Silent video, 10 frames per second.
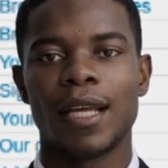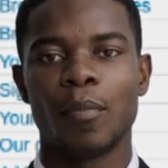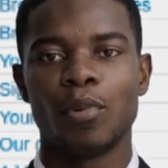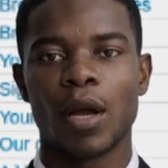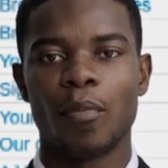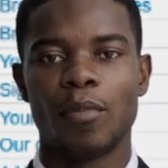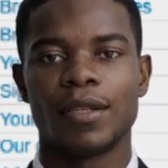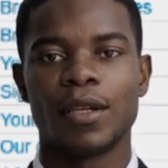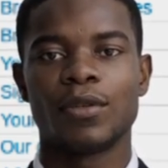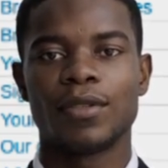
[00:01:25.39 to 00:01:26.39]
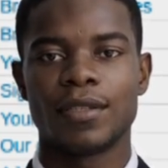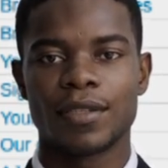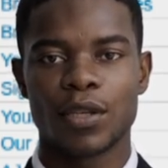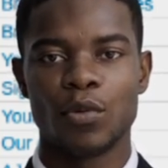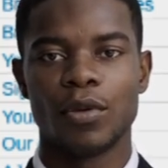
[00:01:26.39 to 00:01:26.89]
that probably there is a
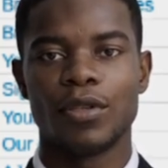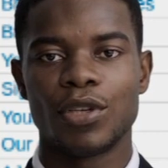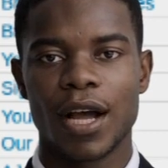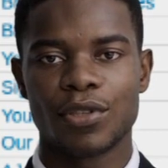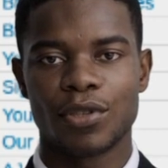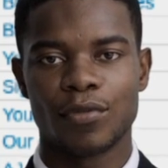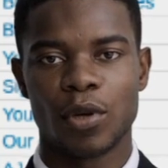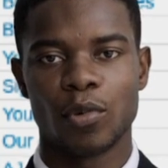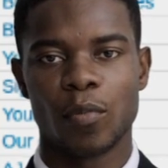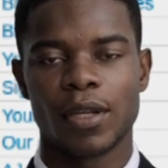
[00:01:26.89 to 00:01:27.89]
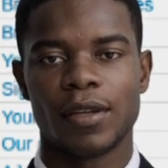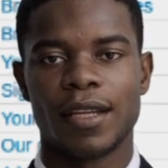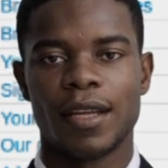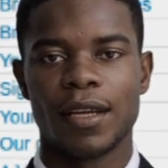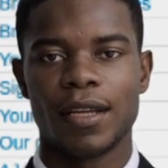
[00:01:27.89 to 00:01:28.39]
SQL injection
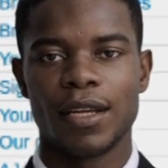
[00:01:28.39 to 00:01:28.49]
vulnerability,